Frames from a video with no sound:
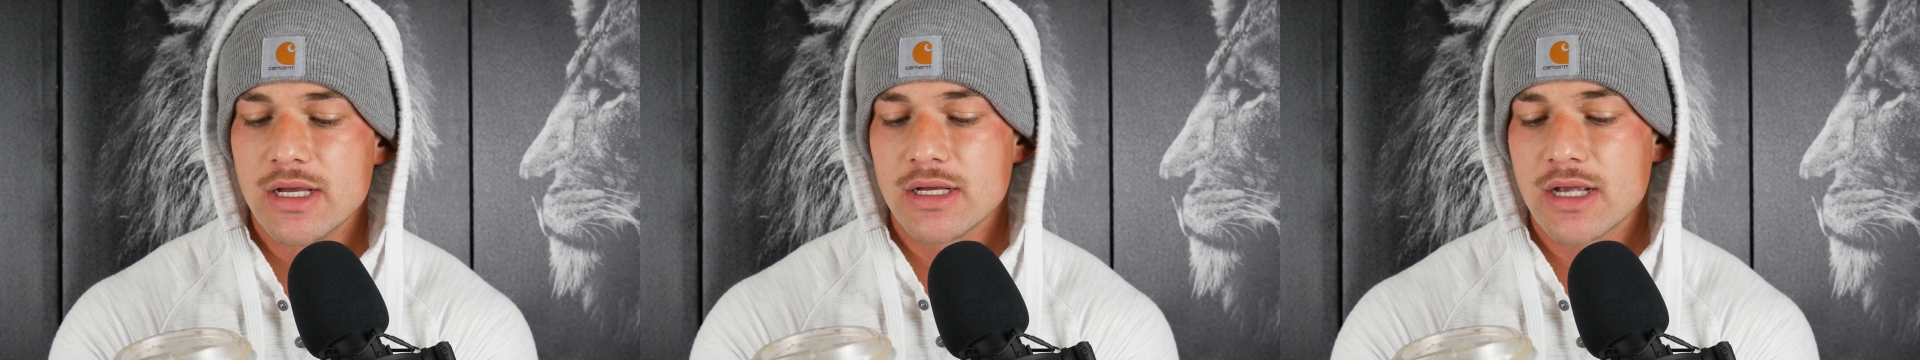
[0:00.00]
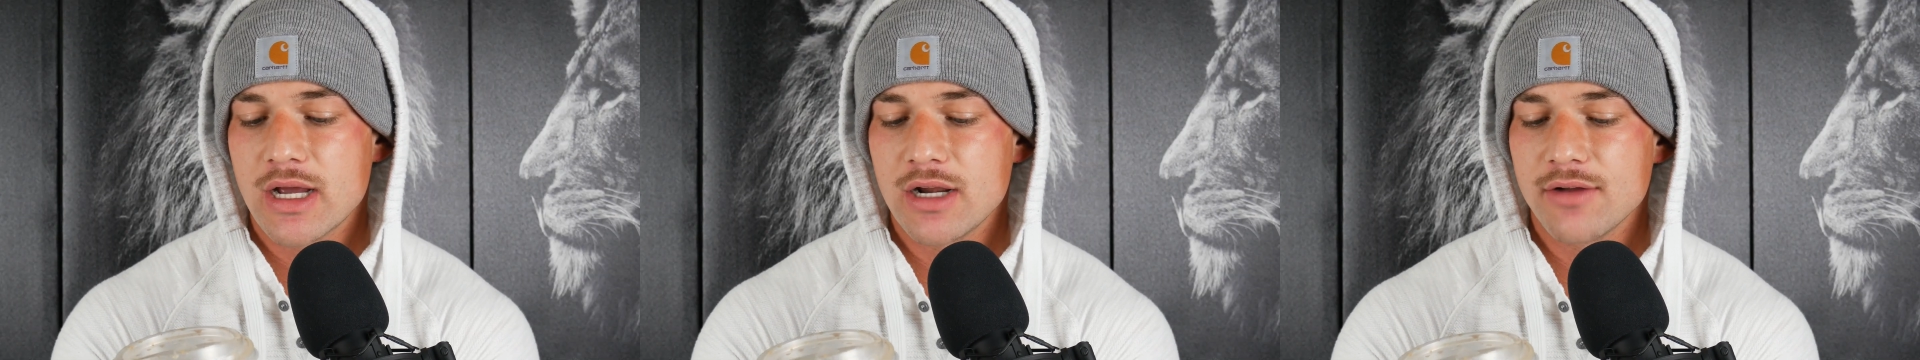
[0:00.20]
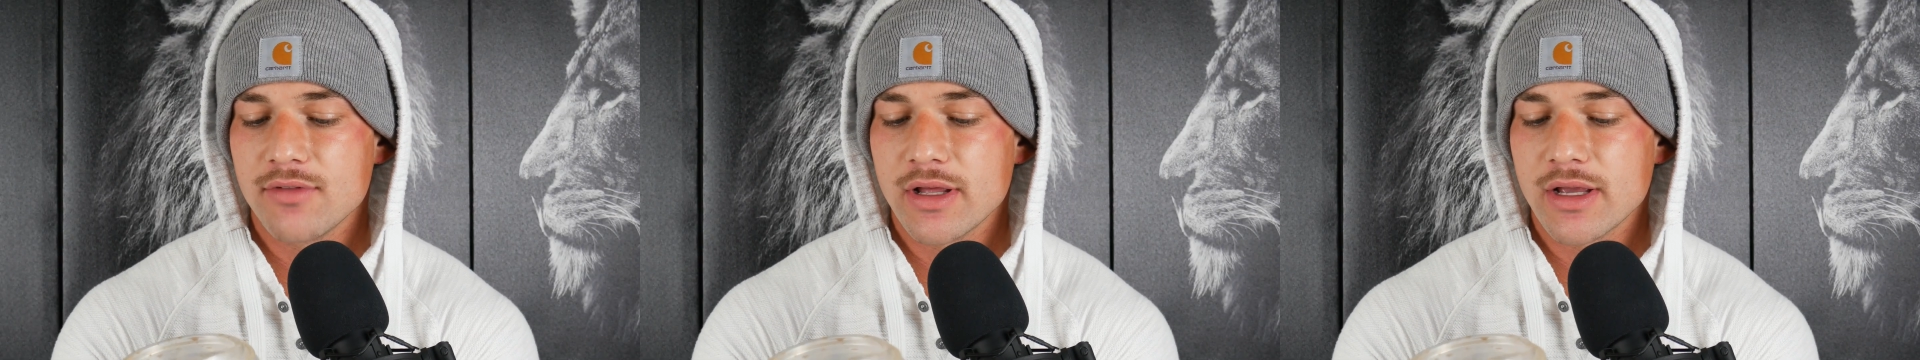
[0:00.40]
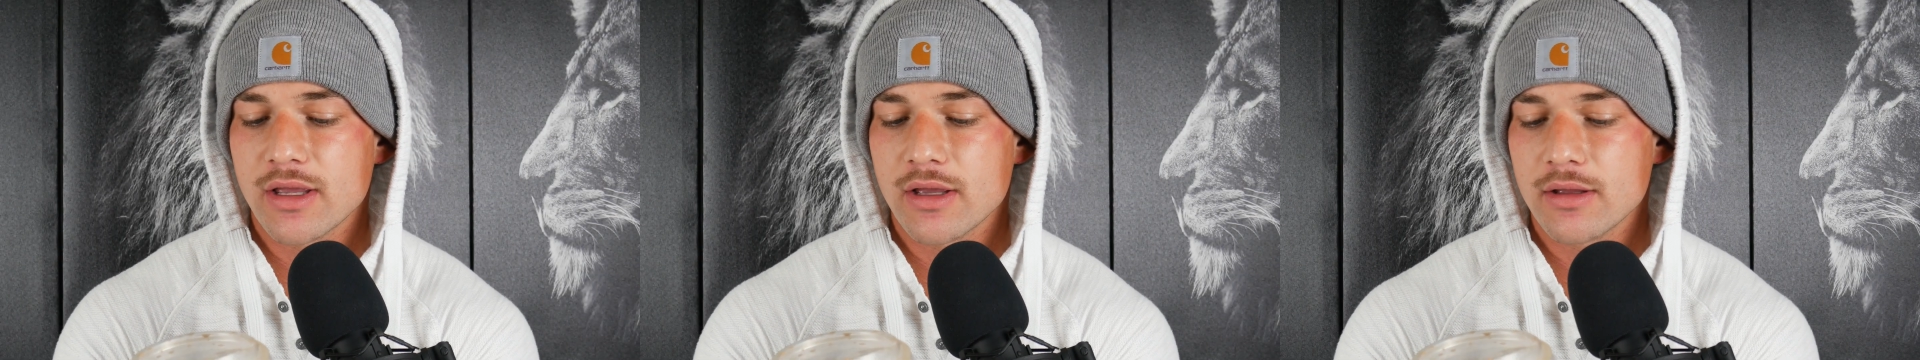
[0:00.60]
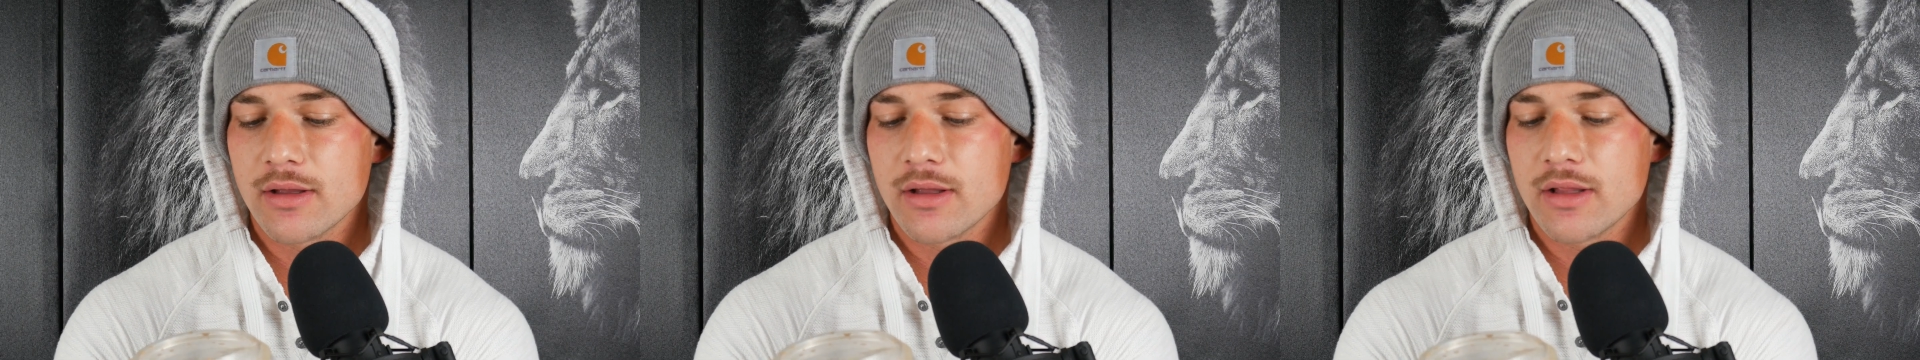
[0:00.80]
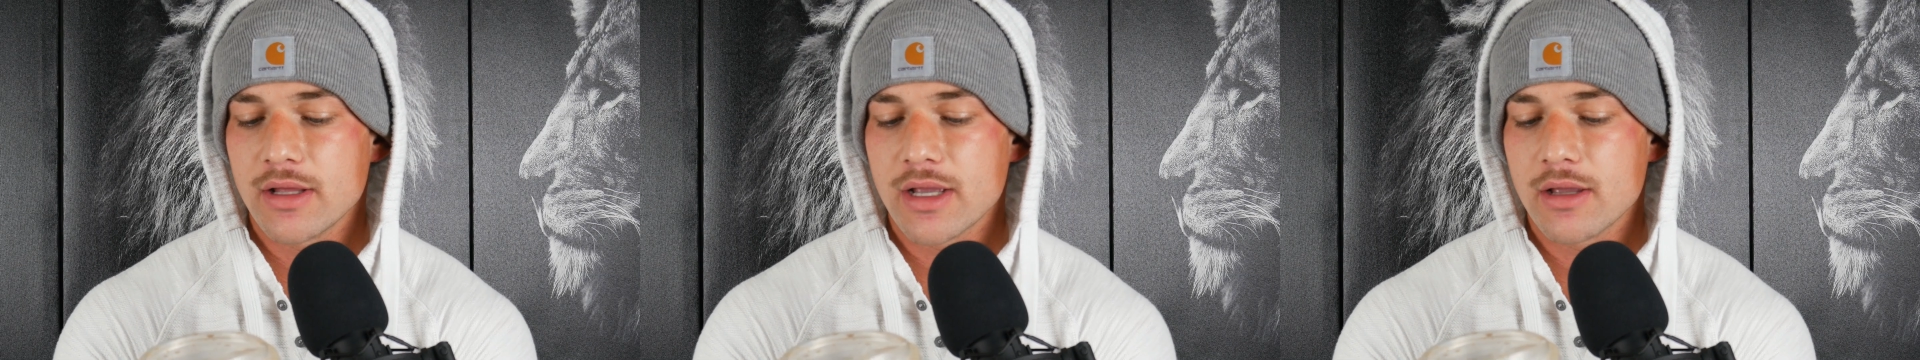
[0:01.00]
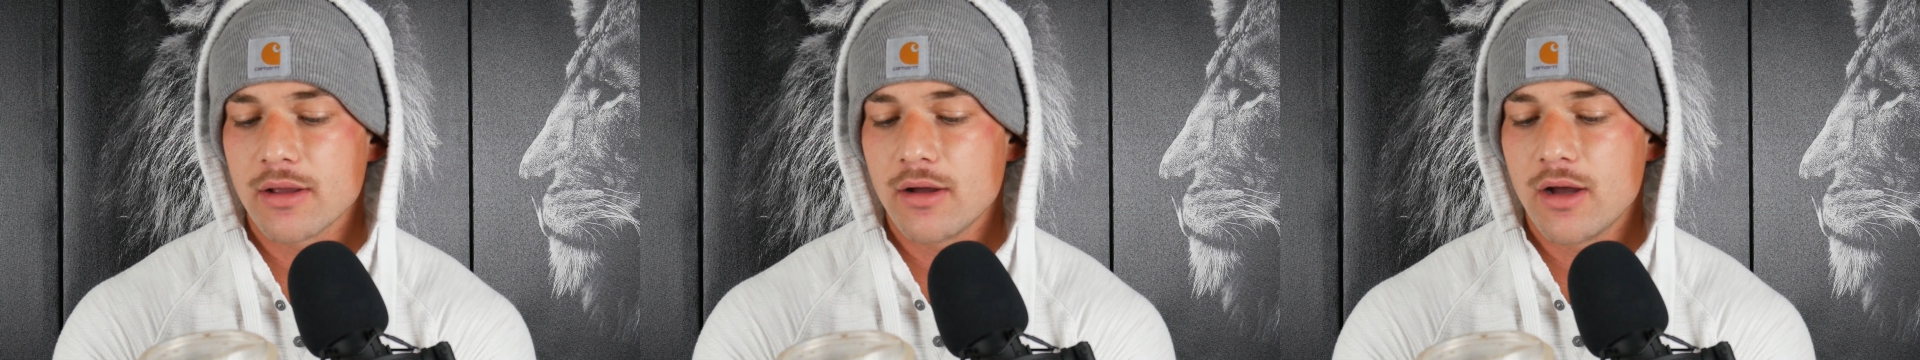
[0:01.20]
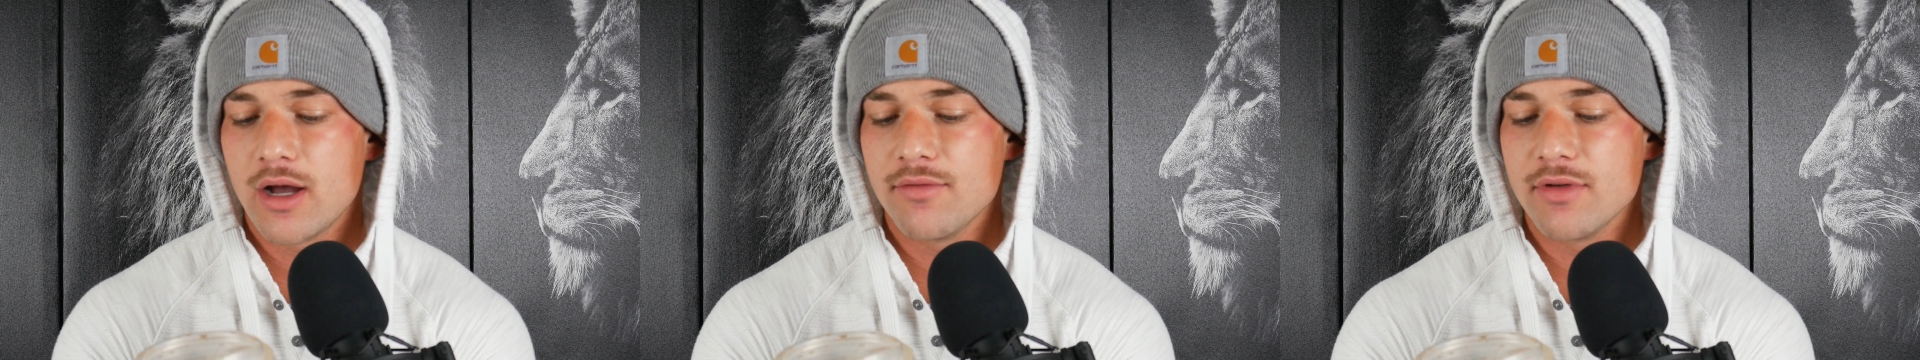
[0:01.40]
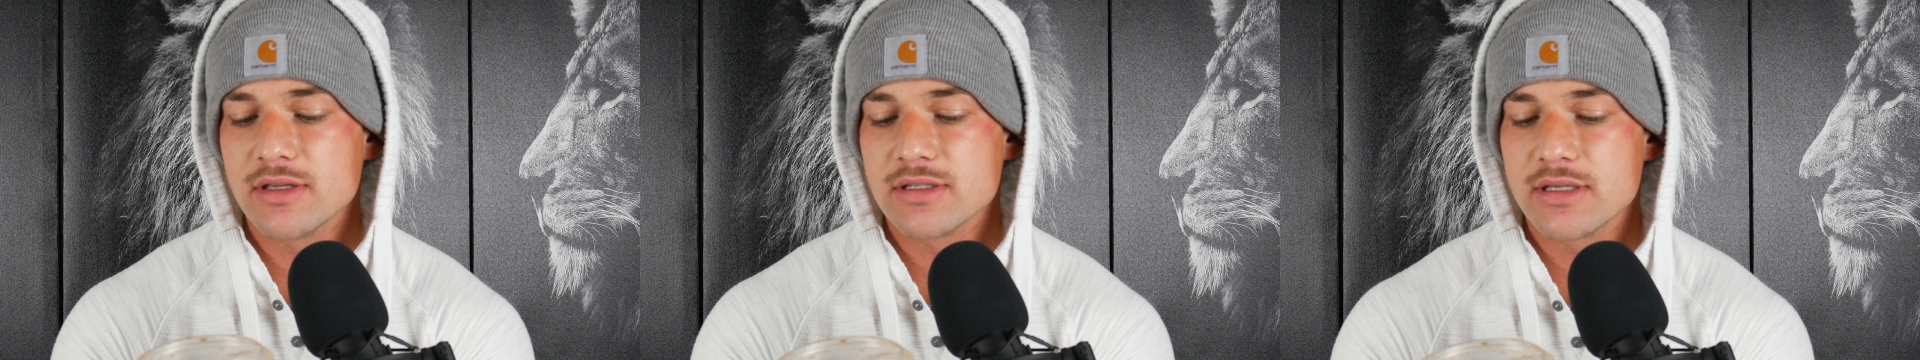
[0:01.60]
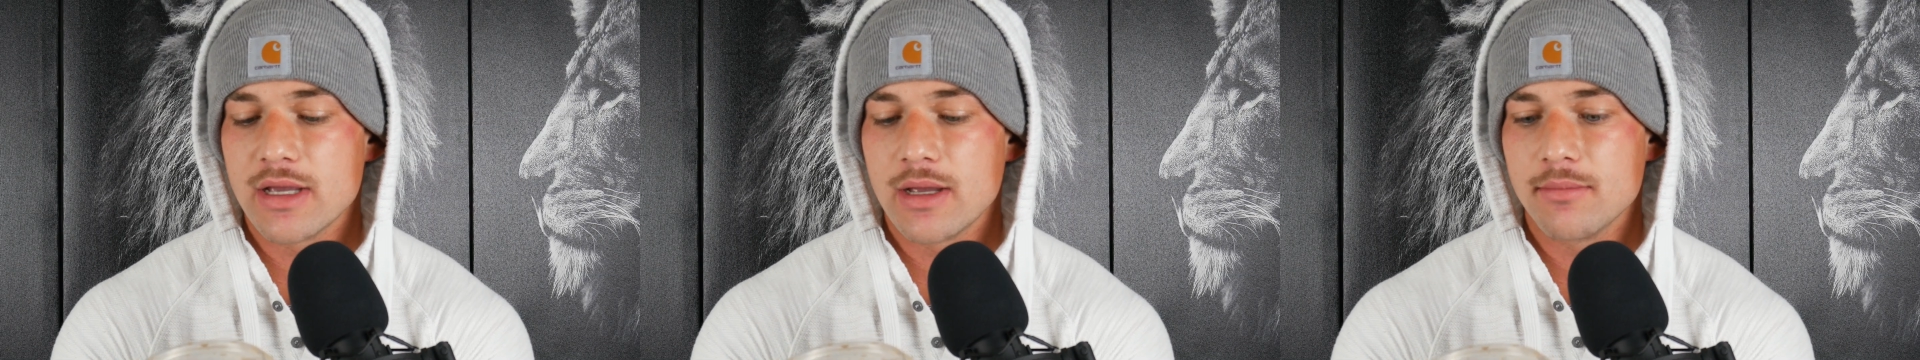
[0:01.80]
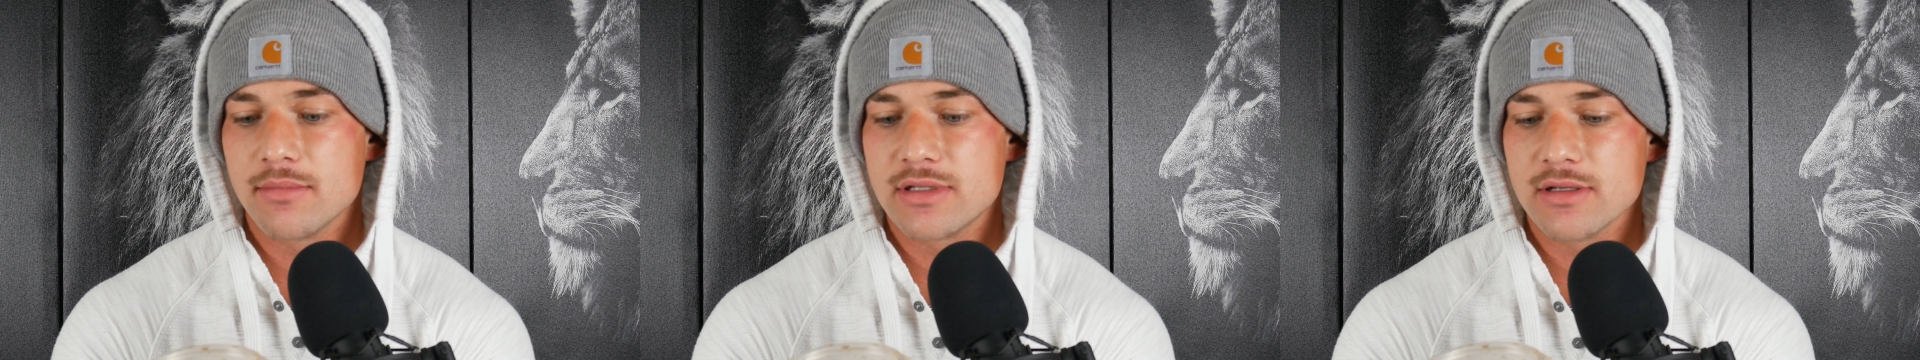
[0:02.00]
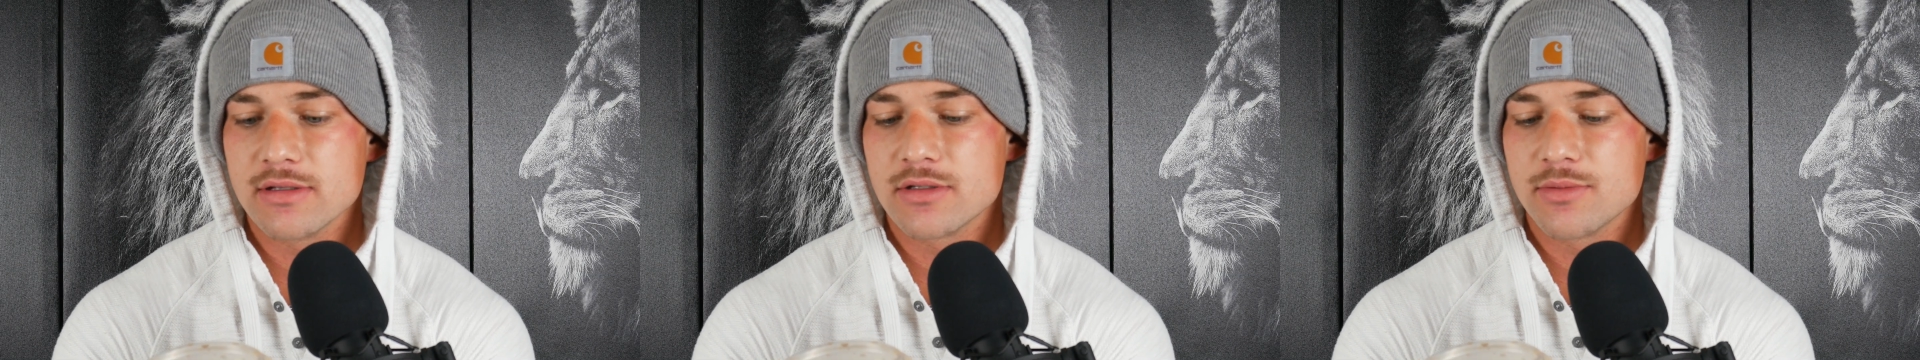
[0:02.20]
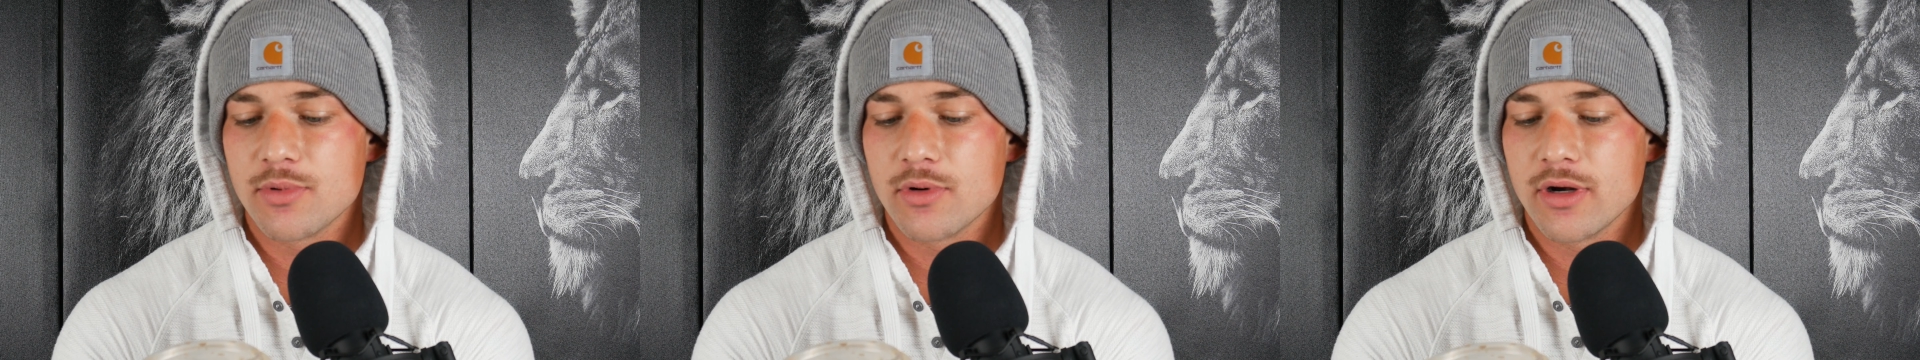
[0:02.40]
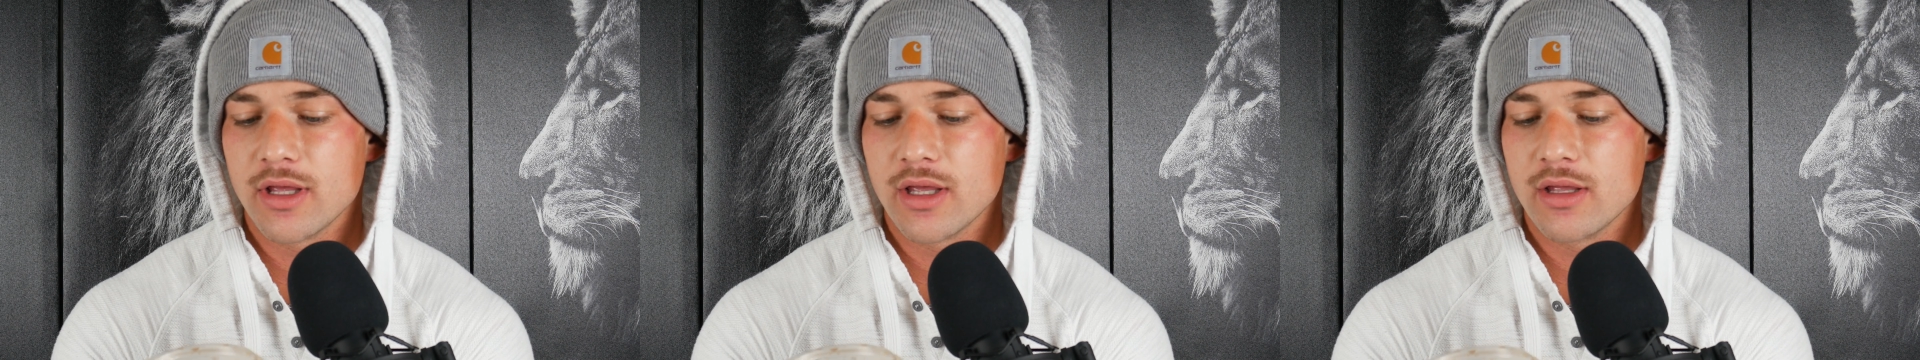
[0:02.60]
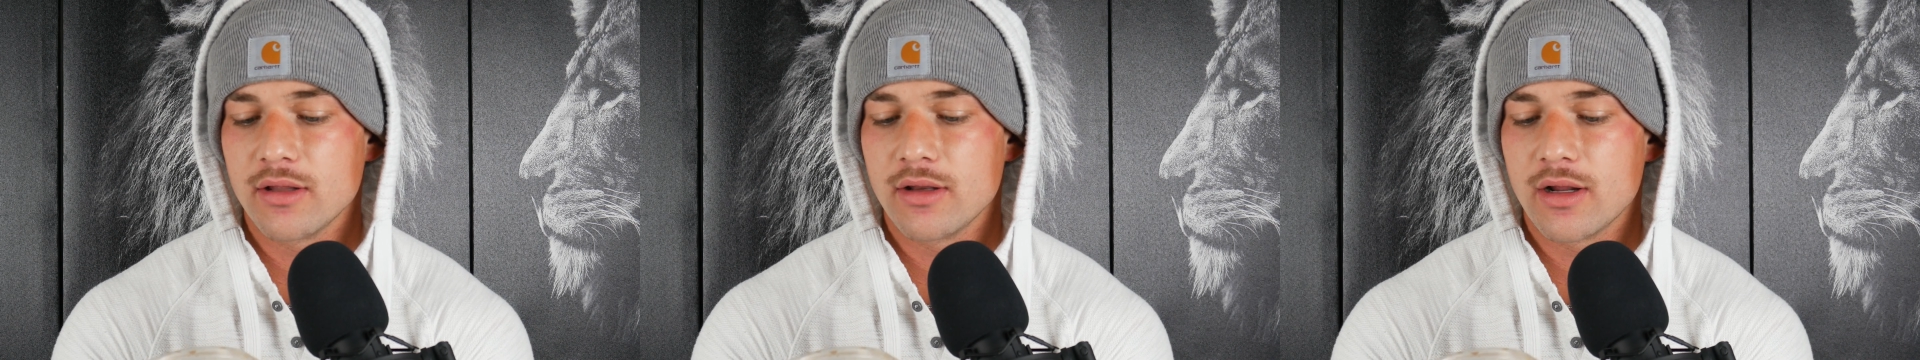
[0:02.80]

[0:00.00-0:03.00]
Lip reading: Kind of like obviously I'm still supporting it.